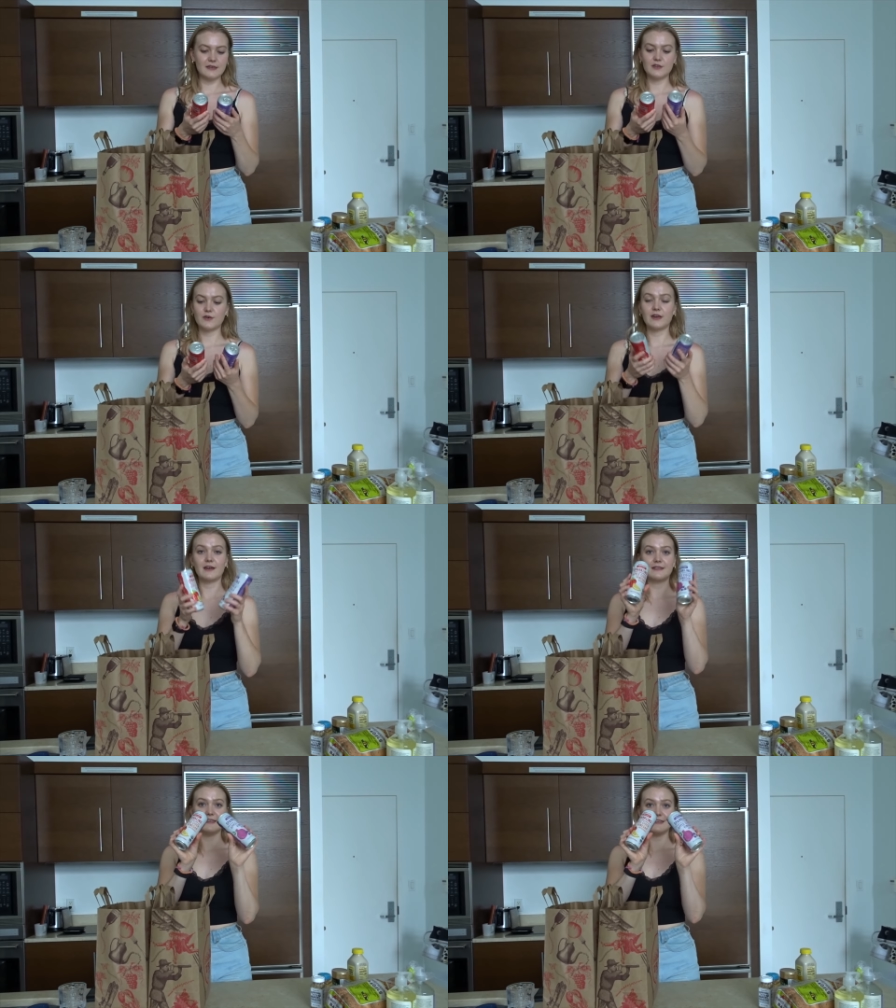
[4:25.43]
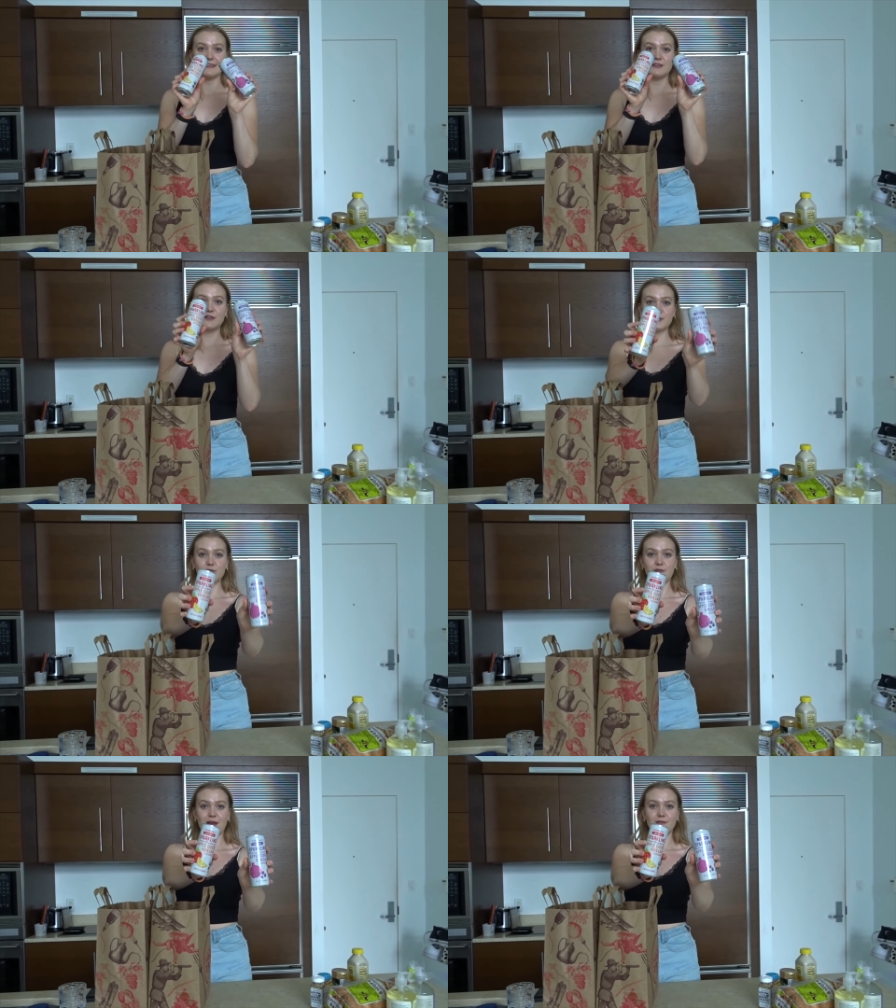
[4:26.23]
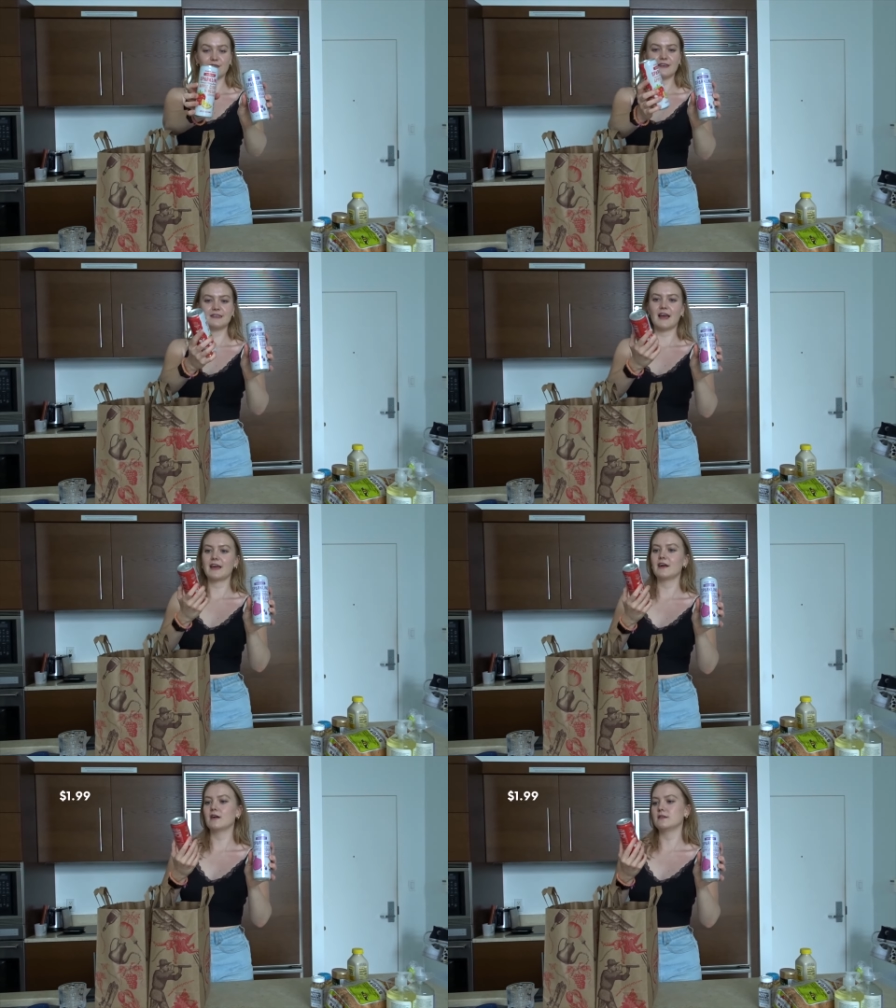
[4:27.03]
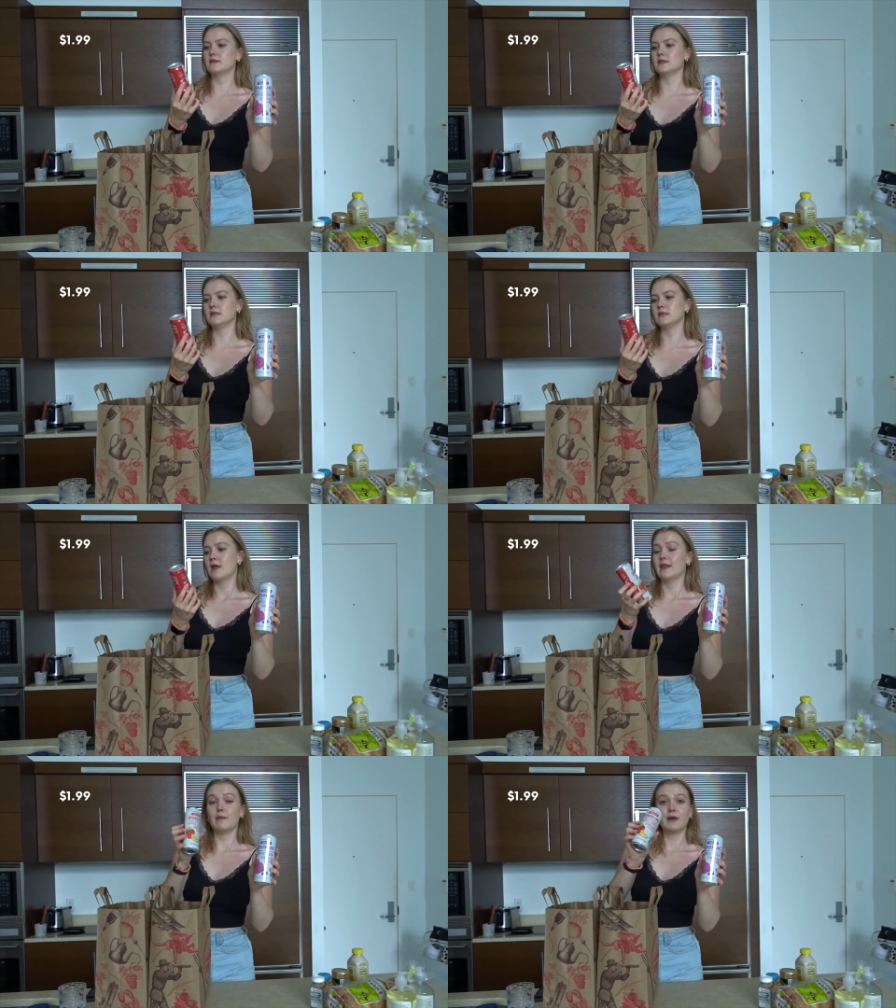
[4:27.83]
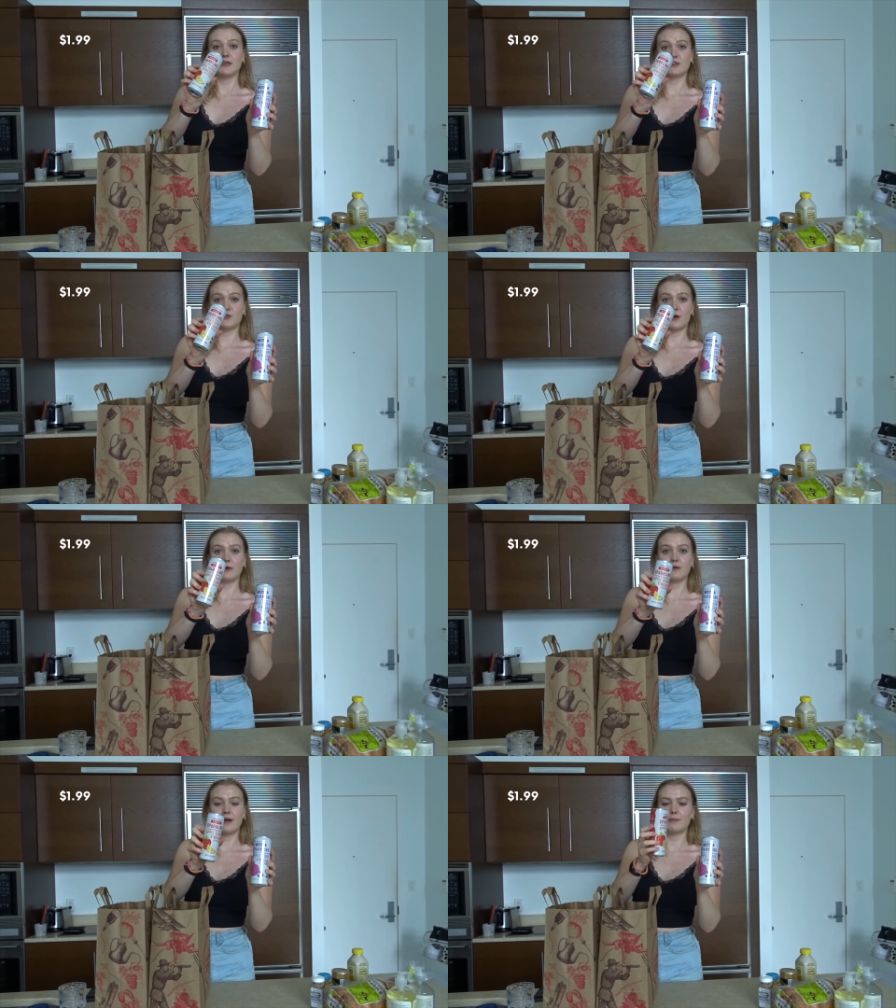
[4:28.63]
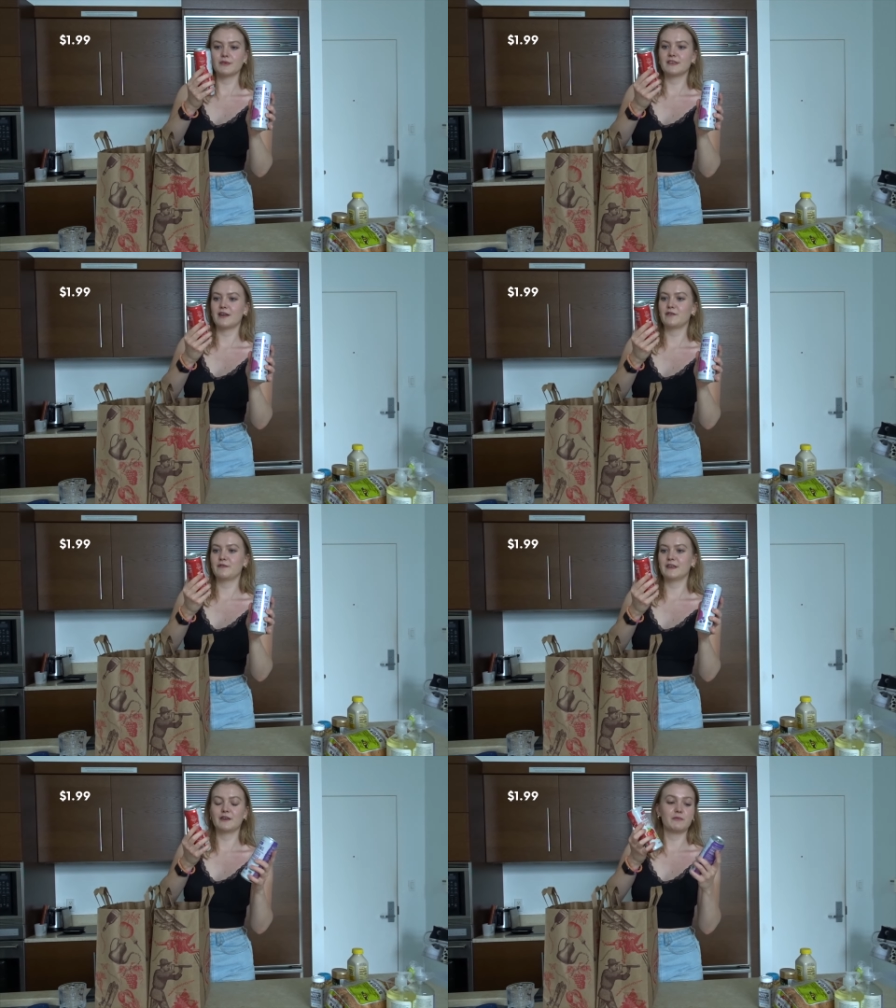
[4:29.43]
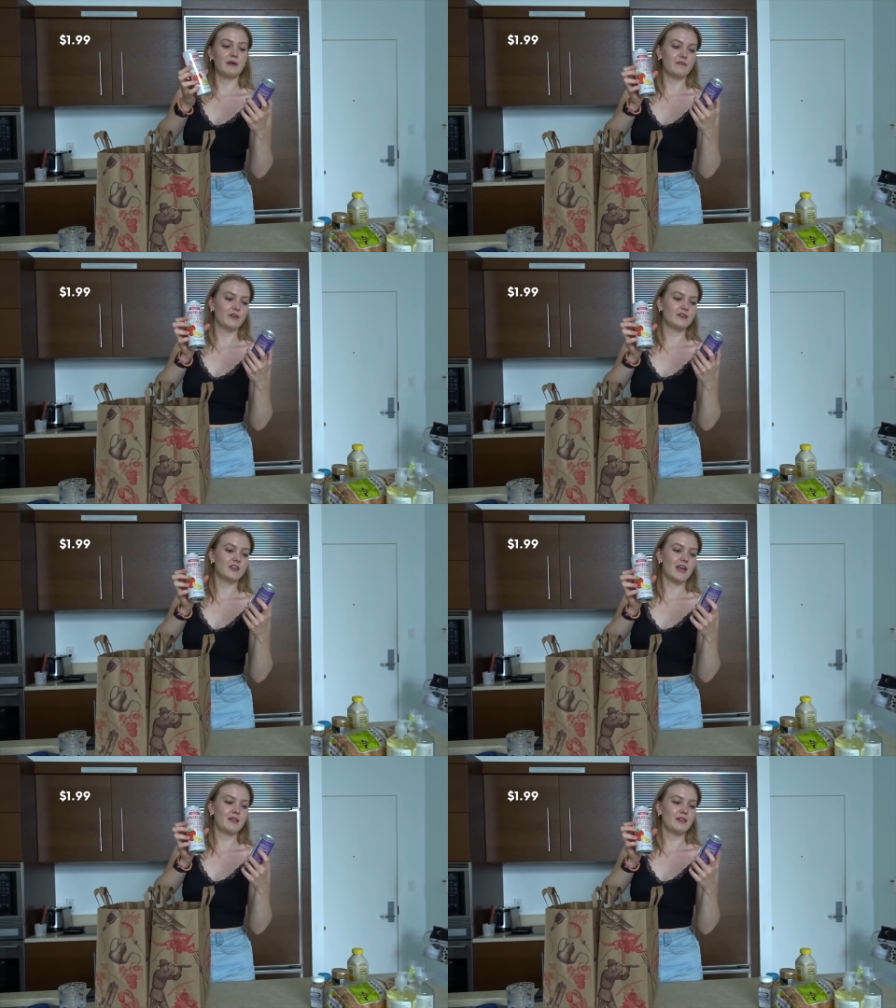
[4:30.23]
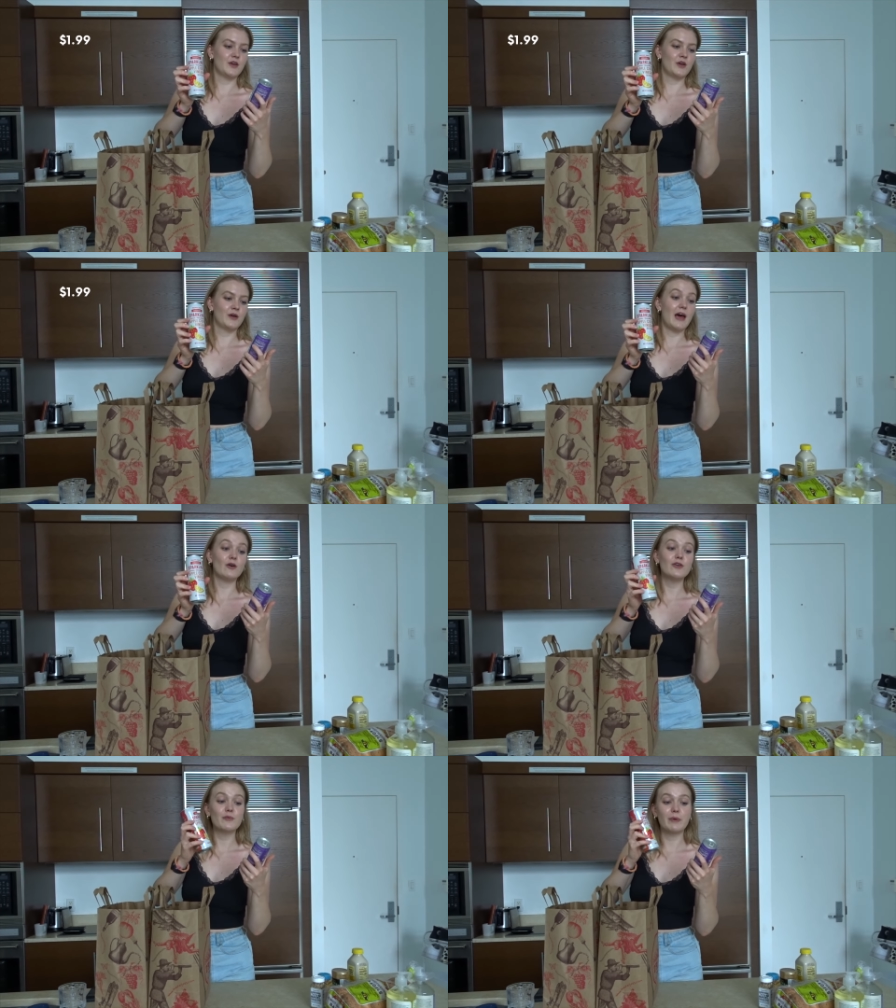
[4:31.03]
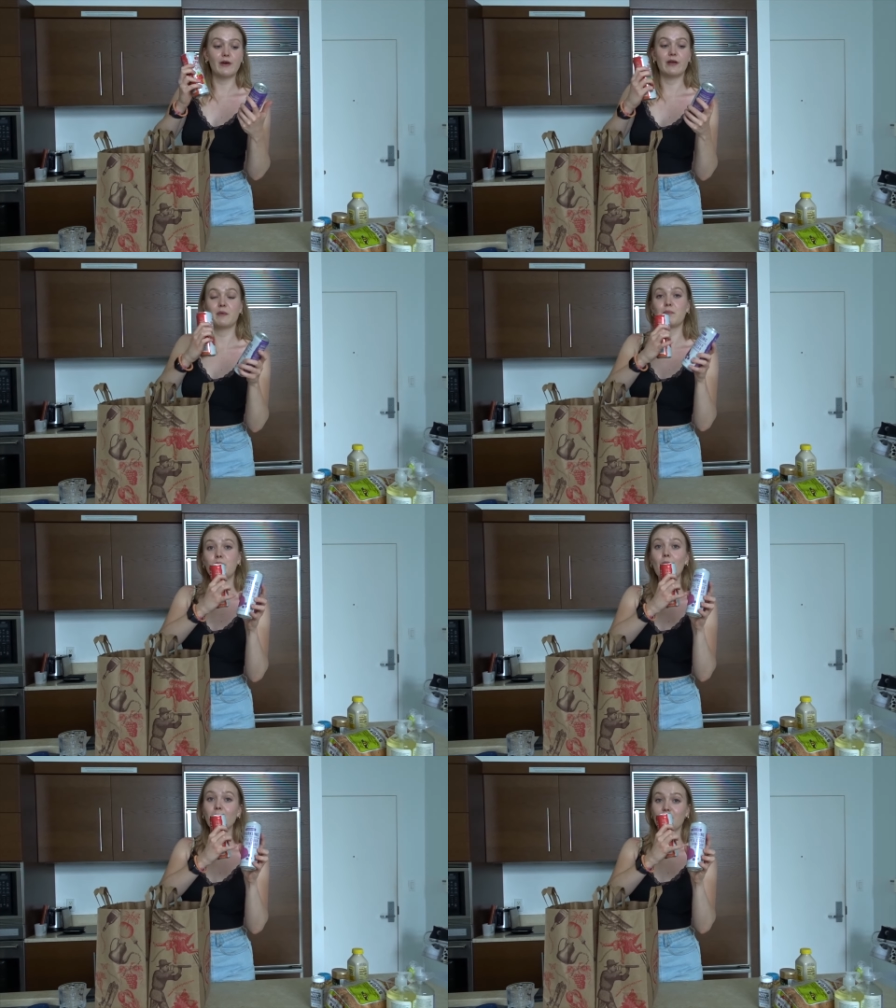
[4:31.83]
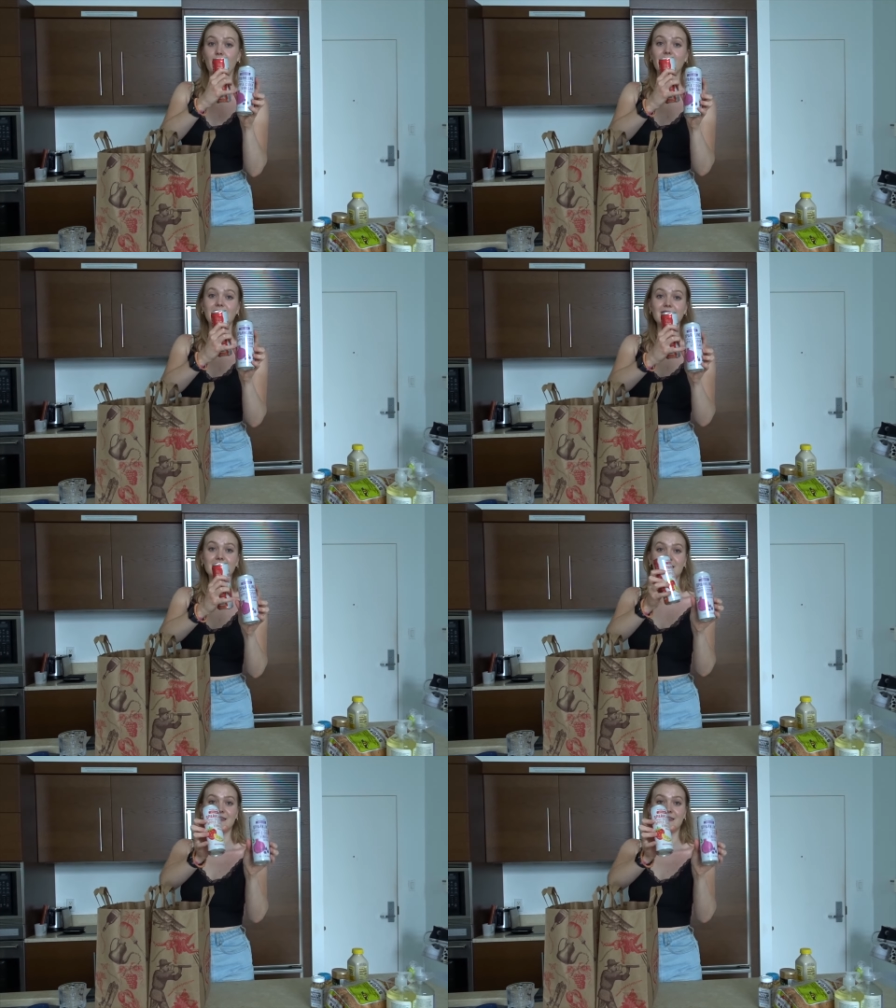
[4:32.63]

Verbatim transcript: So I got this in two flavors. I got the lemon and strawberry apple cider vinegar beverage and the elderberry and pomegranate.